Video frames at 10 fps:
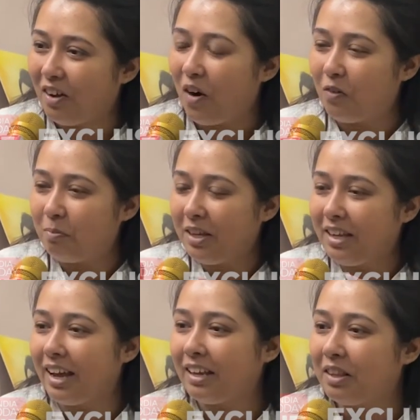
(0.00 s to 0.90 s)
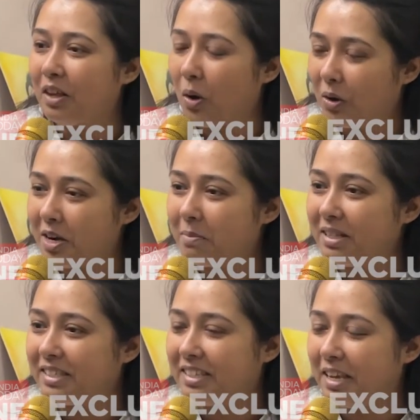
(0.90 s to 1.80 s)
of me and the honorable
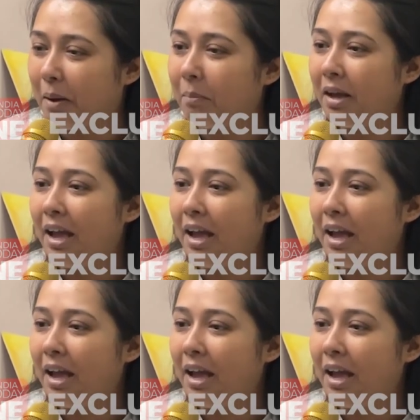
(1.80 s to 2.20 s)
CM